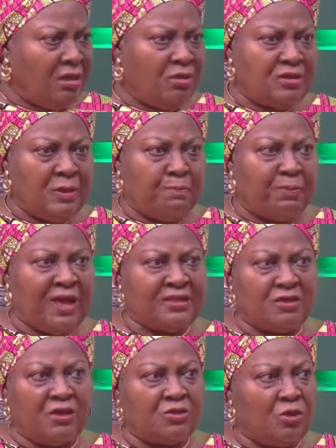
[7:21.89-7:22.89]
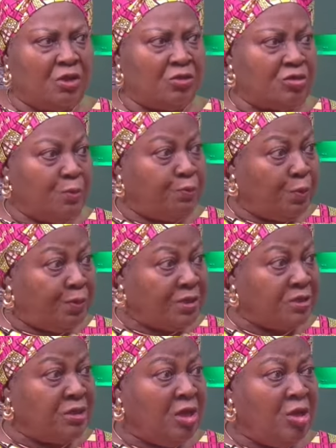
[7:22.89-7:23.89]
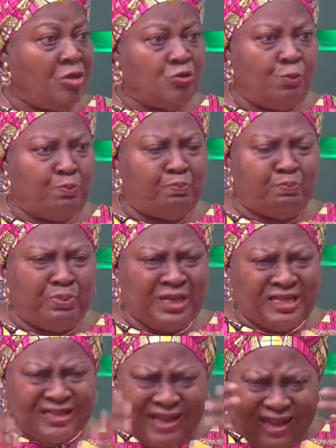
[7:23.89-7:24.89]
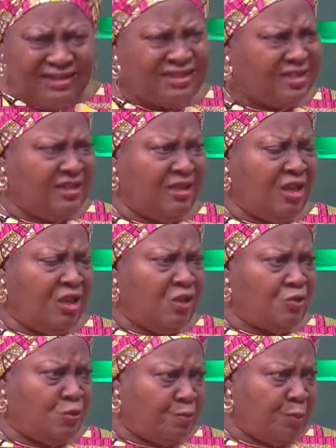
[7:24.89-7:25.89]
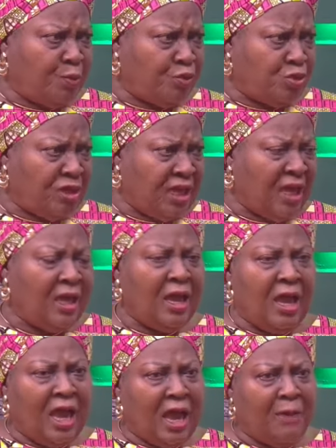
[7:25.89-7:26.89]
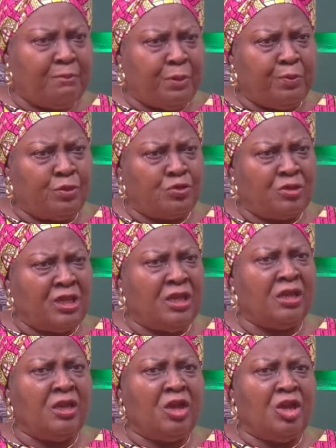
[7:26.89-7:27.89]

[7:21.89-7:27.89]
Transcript: You see, pastors going on the pulpits to preach heresy to people to hear. And people today,